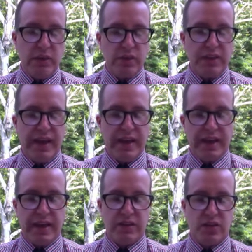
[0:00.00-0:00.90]
was
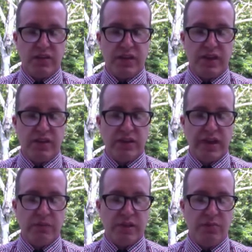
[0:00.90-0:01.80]
naked, and the surface of her
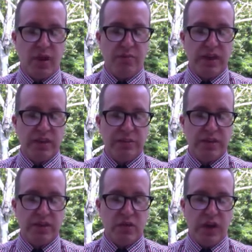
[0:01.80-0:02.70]
skin was marred by chips
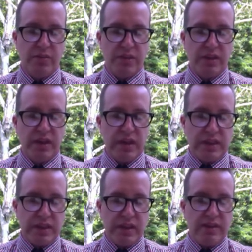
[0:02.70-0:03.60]
and scrapes.
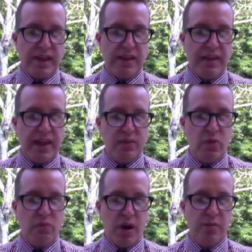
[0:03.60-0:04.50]
Sarah said, "That's
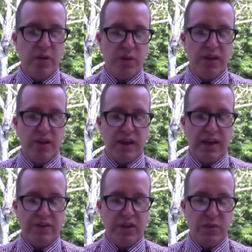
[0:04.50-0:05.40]
what Barbie would look
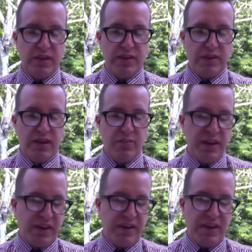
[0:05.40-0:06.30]
like if she was a
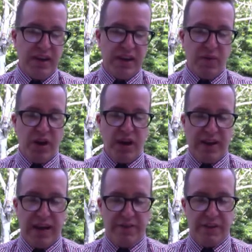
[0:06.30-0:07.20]
zombie." We all
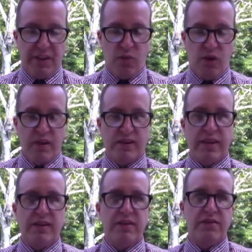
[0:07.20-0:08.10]
laughed and then wandered
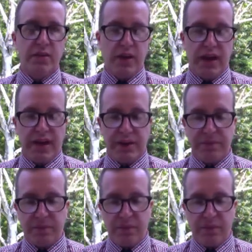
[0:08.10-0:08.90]
into the food aisle.